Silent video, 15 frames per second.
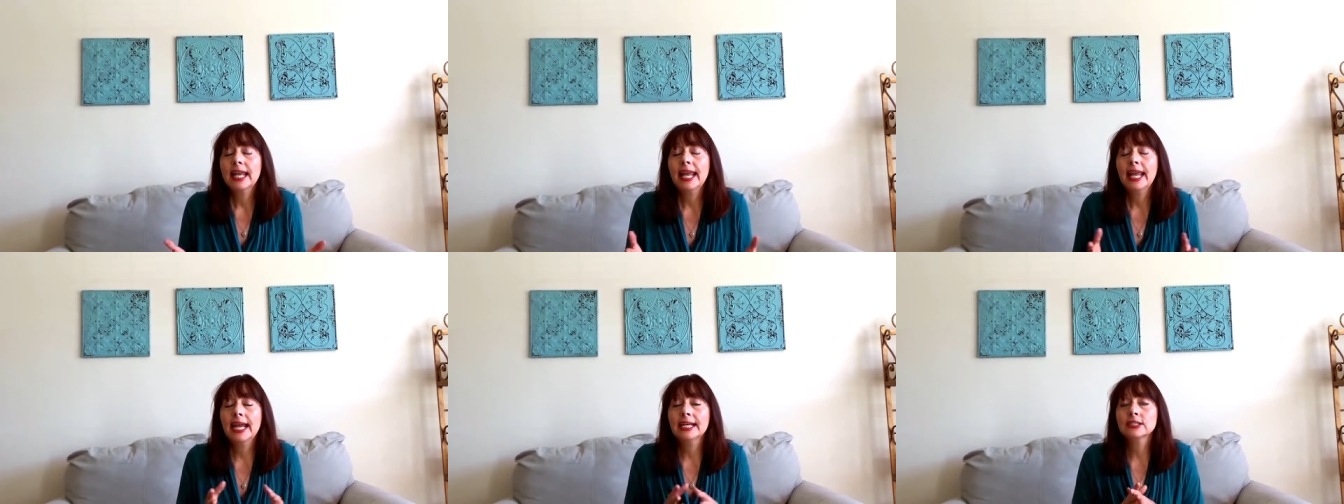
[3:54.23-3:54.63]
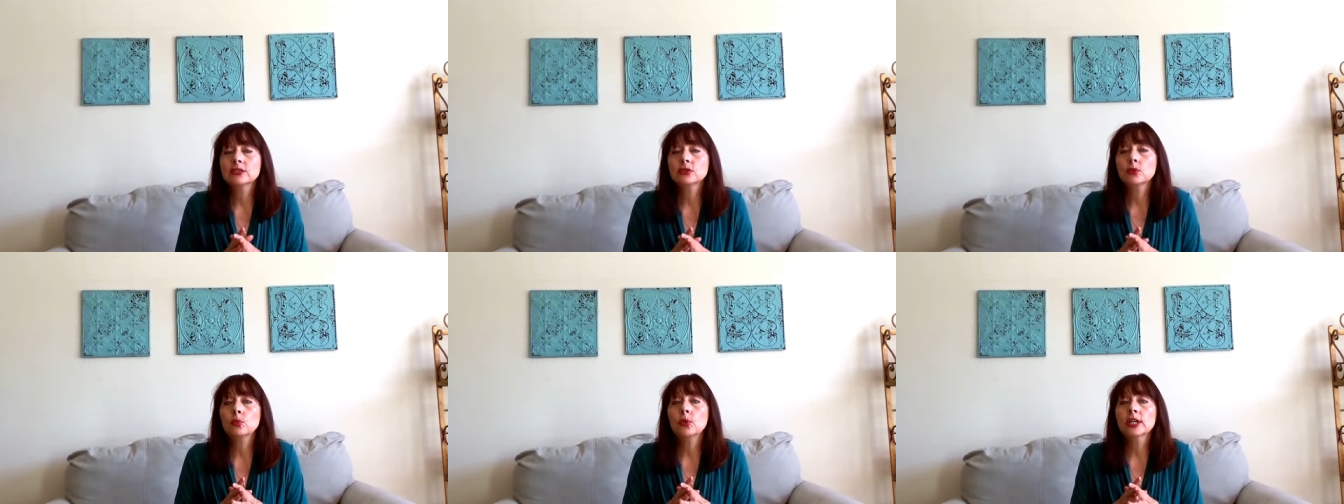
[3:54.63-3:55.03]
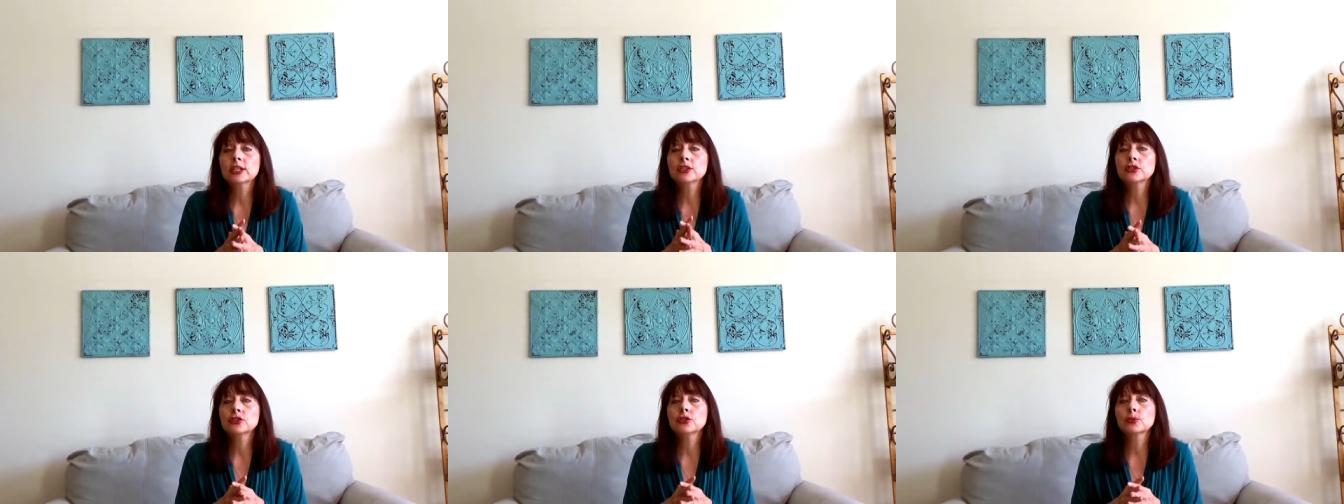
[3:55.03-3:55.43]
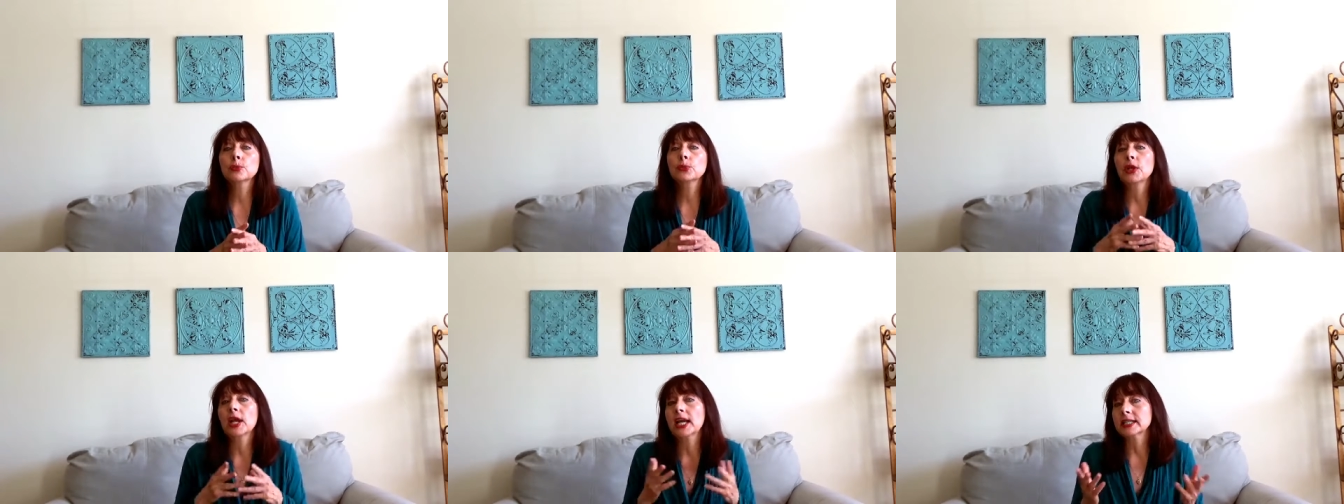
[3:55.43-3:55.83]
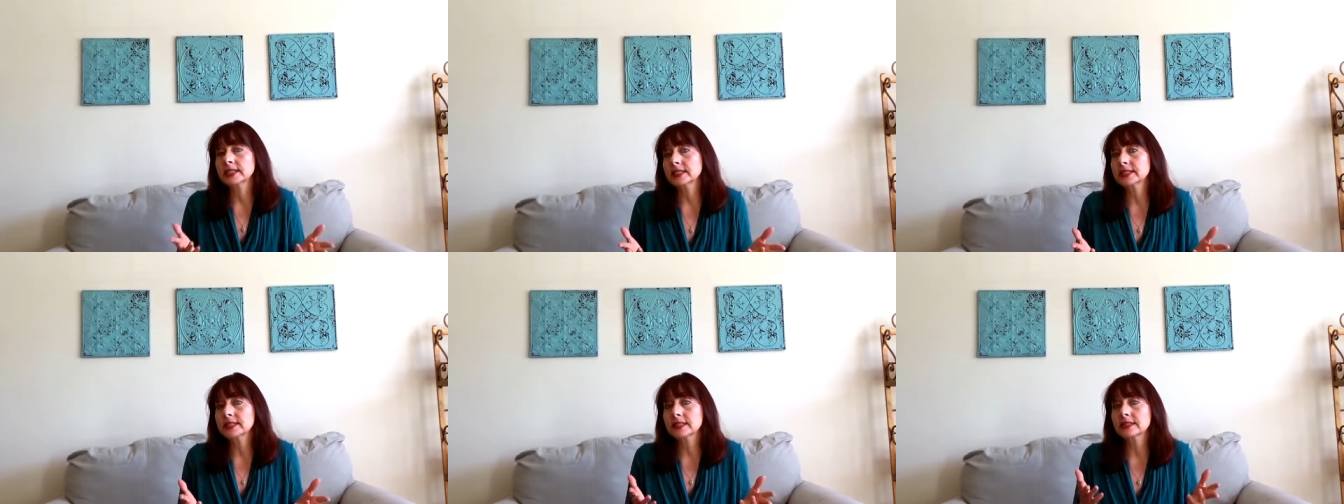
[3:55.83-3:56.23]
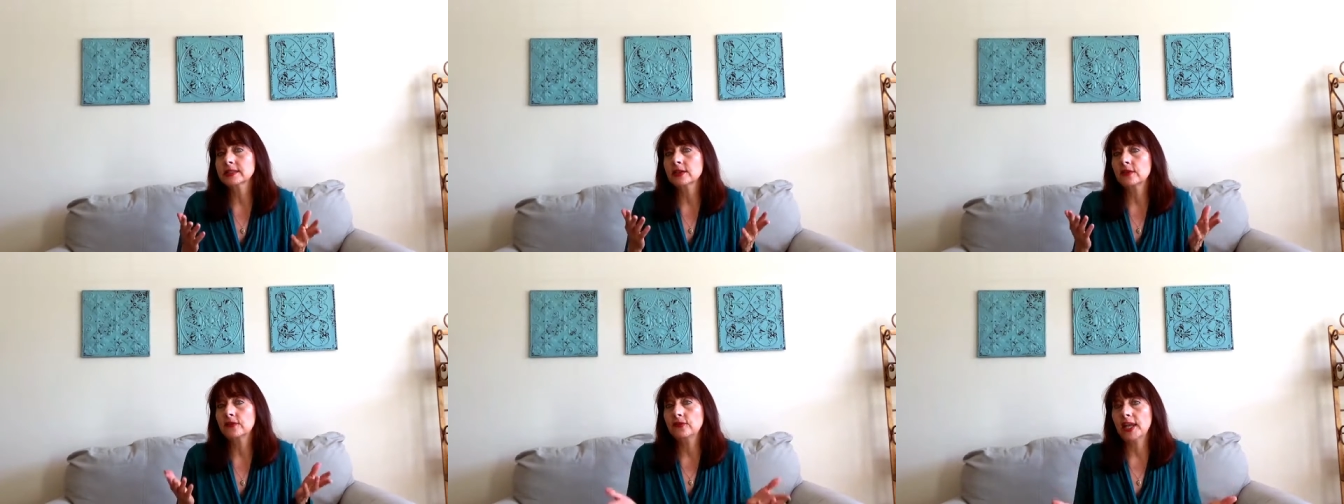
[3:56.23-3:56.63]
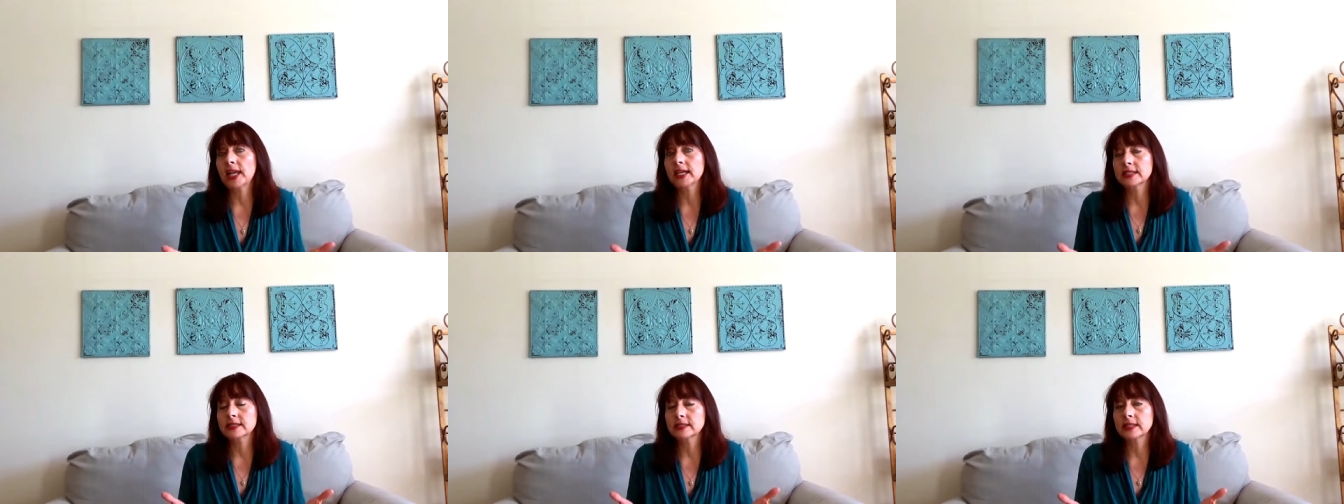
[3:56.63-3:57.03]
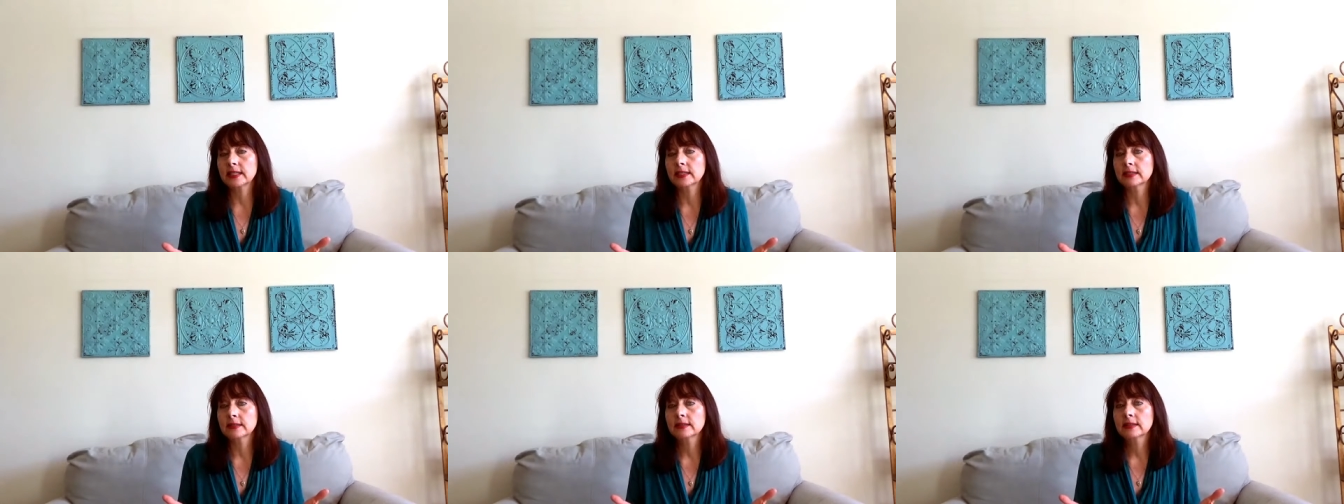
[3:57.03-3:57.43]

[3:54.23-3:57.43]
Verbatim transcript: And what is your practices of fasting?